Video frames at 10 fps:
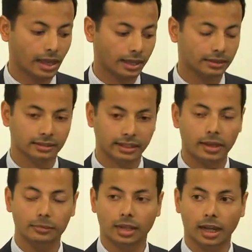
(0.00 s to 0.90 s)
At the
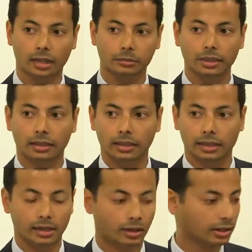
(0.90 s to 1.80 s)
same time,
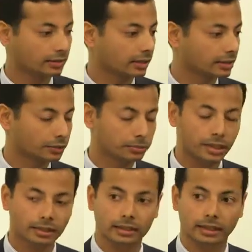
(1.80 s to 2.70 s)
ERI Scientific Beta,